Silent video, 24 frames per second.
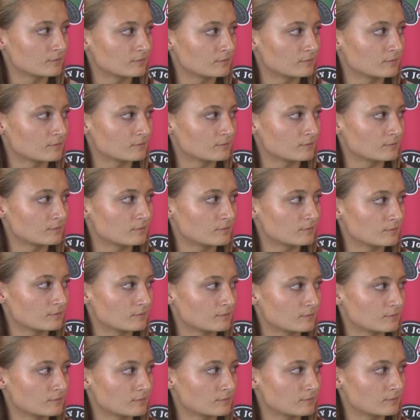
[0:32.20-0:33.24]

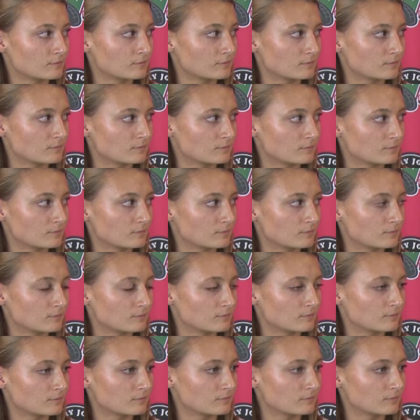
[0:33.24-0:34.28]

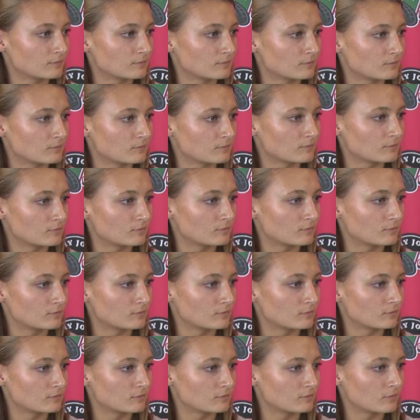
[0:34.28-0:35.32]

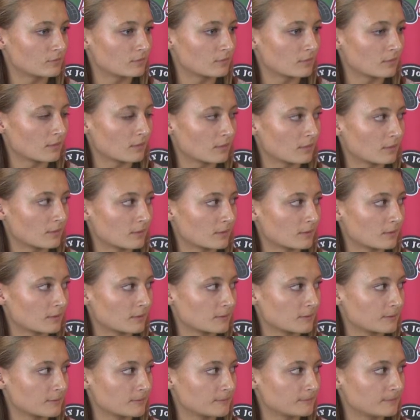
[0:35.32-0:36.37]

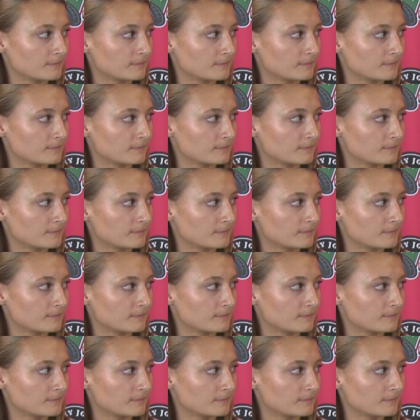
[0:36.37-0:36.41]
No words are spoken by the person on screen.